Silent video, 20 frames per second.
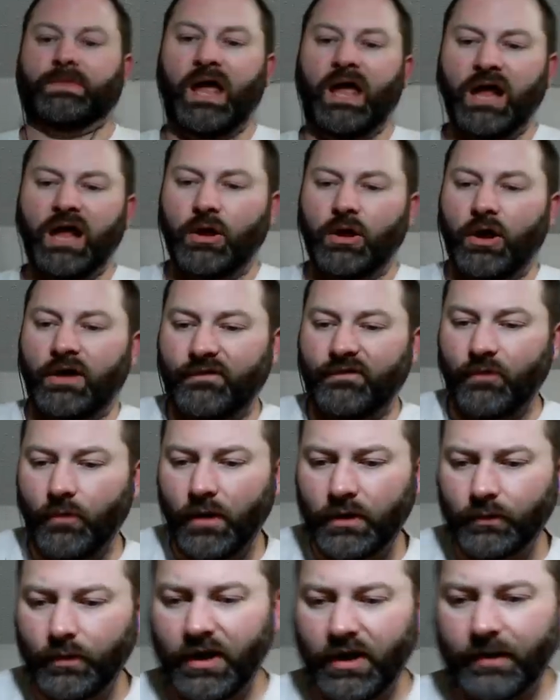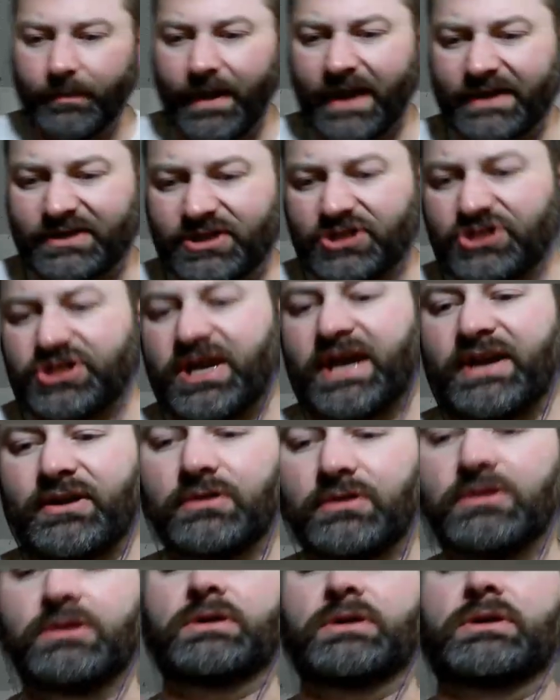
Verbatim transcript: Hello everyone, welcome back to the channel.